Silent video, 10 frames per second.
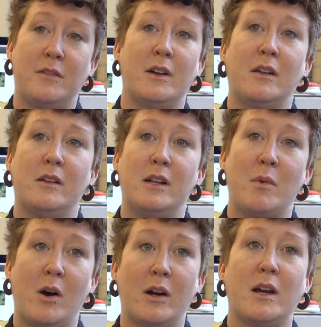fidelity
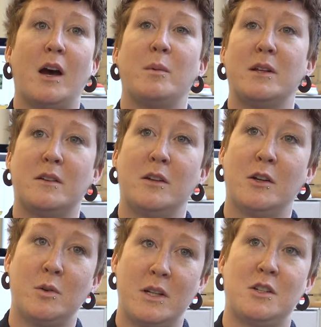mock-up, it's going to
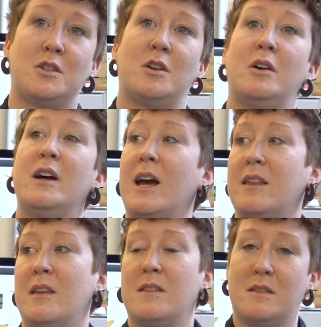go digital,
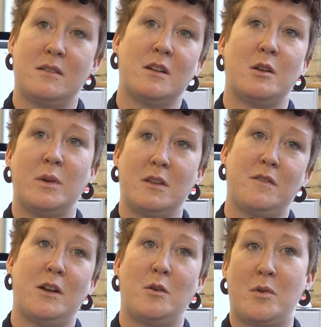and then this is going to be the
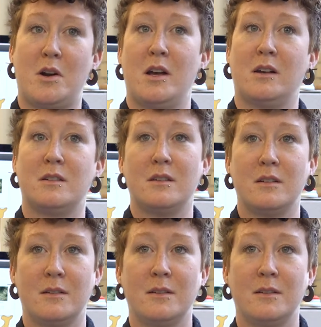final product.